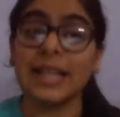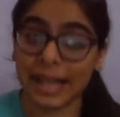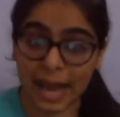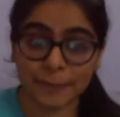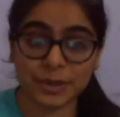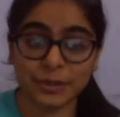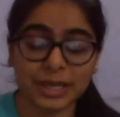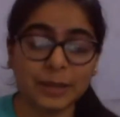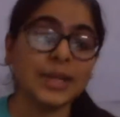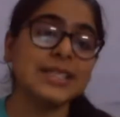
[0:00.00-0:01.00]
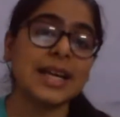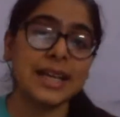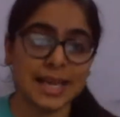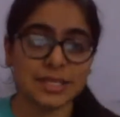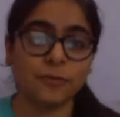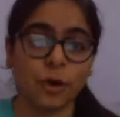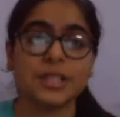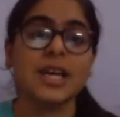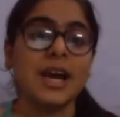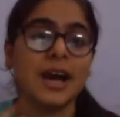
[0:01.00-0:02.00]
That absolutely means that, yes, of
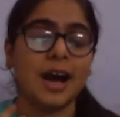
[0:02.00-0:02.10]
course,